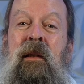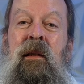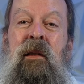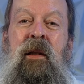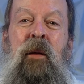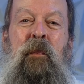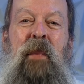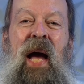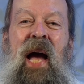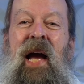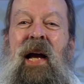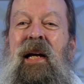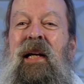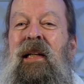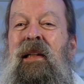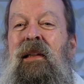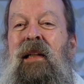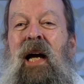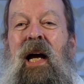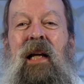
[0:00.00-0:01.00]
the Mac
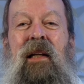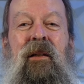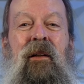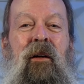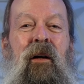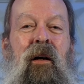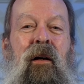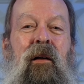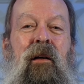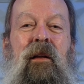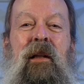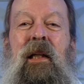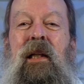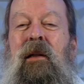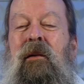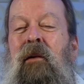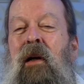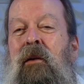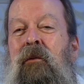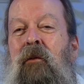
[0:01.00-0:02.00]
had gotten old and
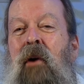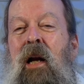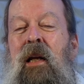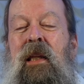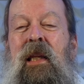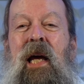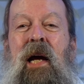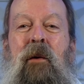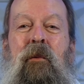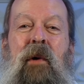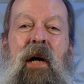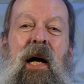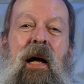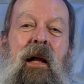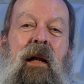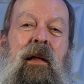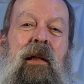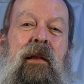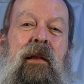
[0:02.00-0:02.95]
it wasn't running that well